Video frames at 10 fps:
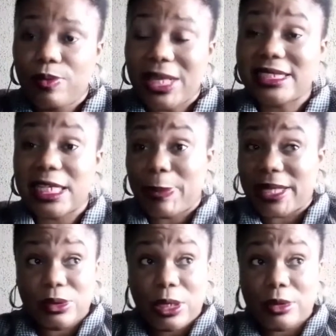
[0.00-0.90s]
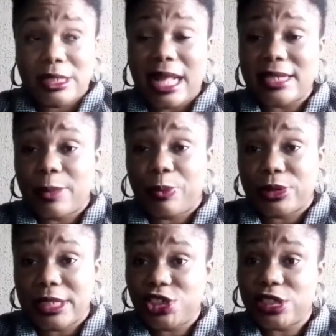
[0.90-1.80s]
that's a
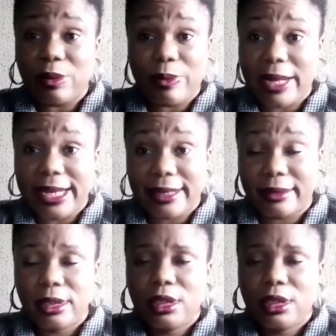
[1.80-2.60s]
potential buyer.